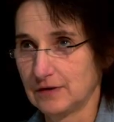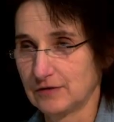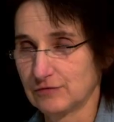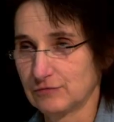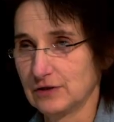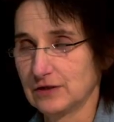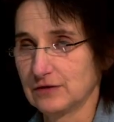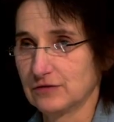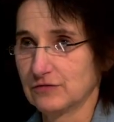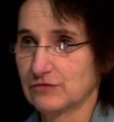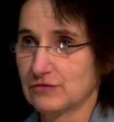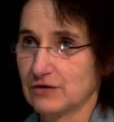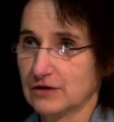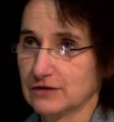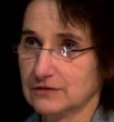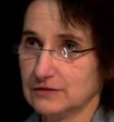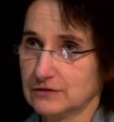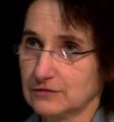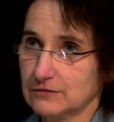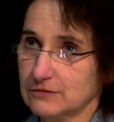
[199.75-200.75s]
as
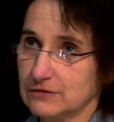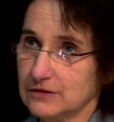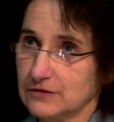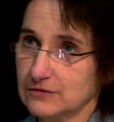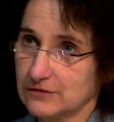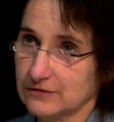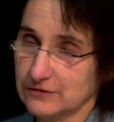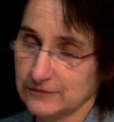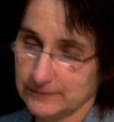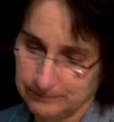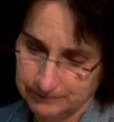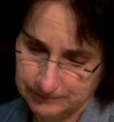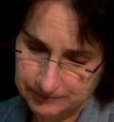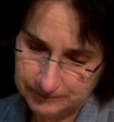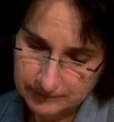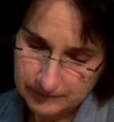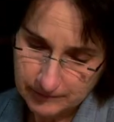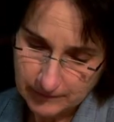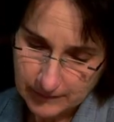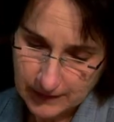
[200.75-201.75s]
reconstructed creatures.
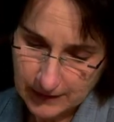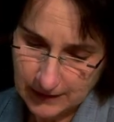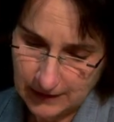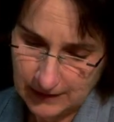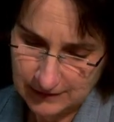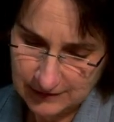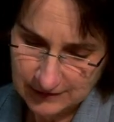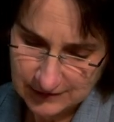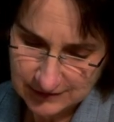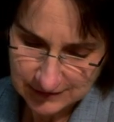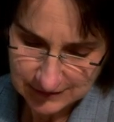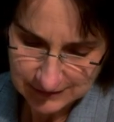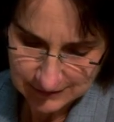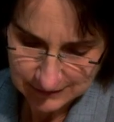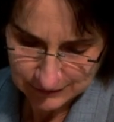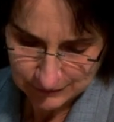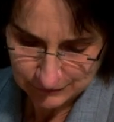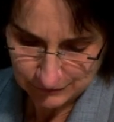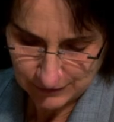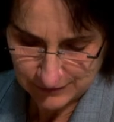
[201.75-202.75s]
And this
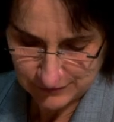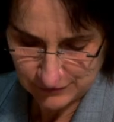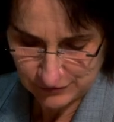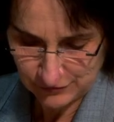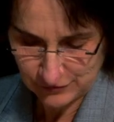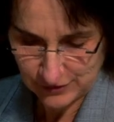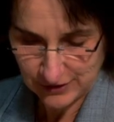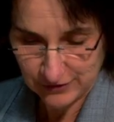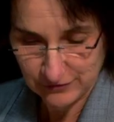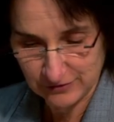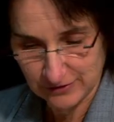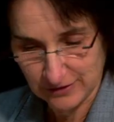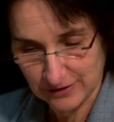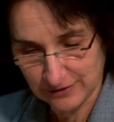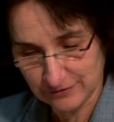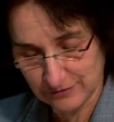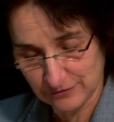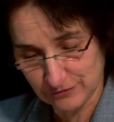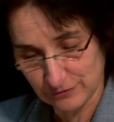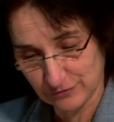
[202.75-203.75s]
is rather strange, and
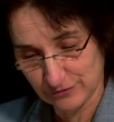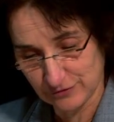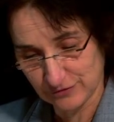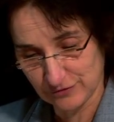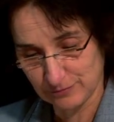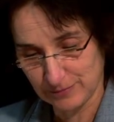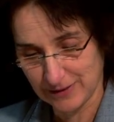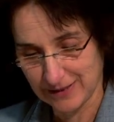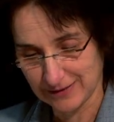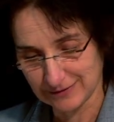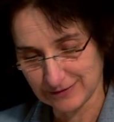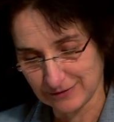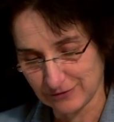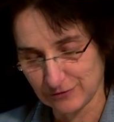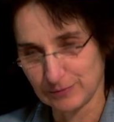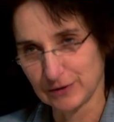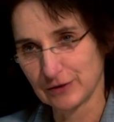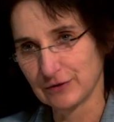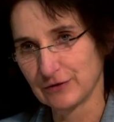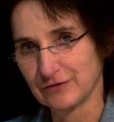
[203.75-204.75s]
I sort of suspect
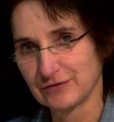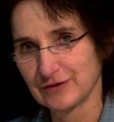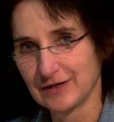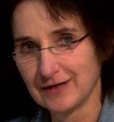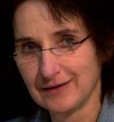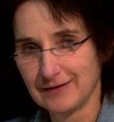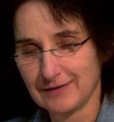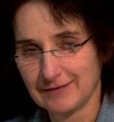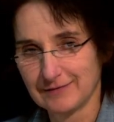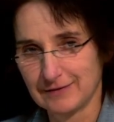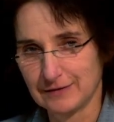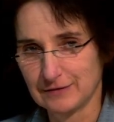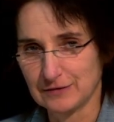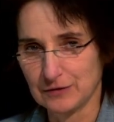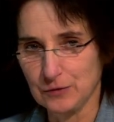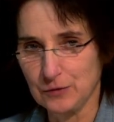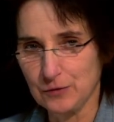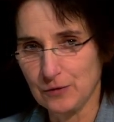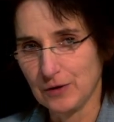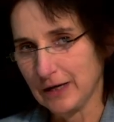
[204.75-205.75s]
it's because they
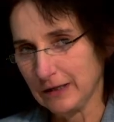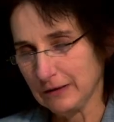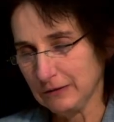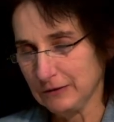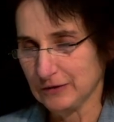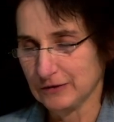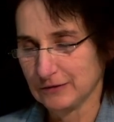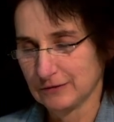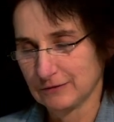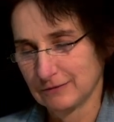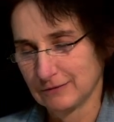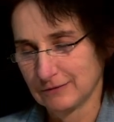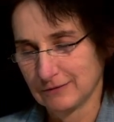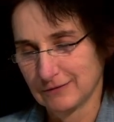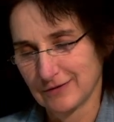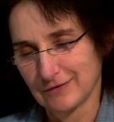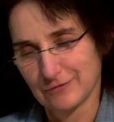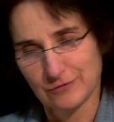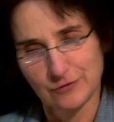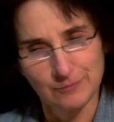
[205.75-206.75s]
don't quite look
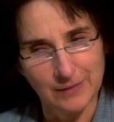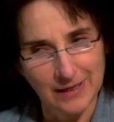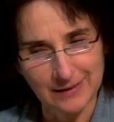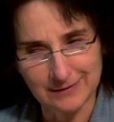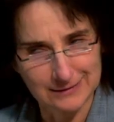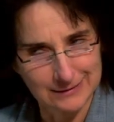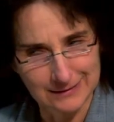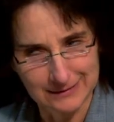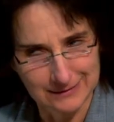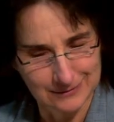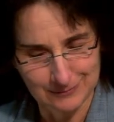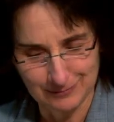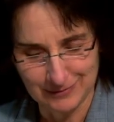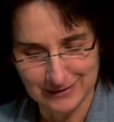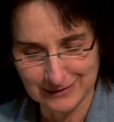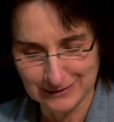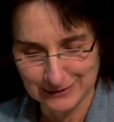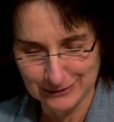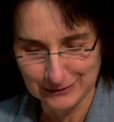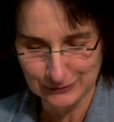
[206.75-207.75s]
as romantic as
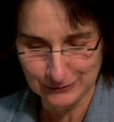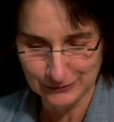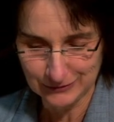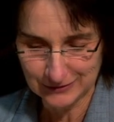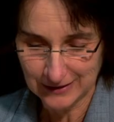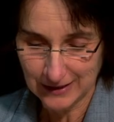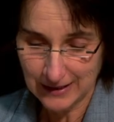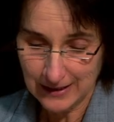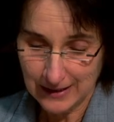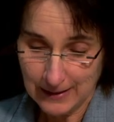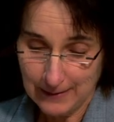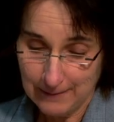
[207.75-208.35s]
plesiosaurs.